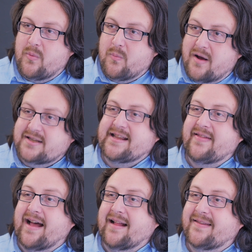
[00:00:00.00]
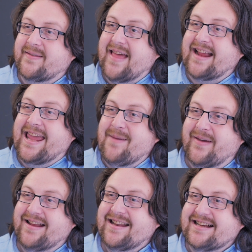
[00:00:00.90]
Worse than that, they're
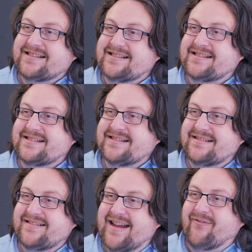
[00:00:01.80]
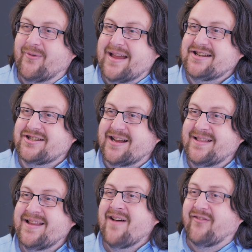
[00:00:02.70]
keeping this
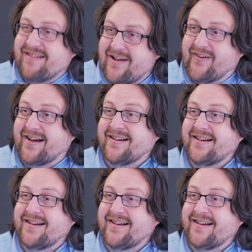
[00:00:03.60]
information forever.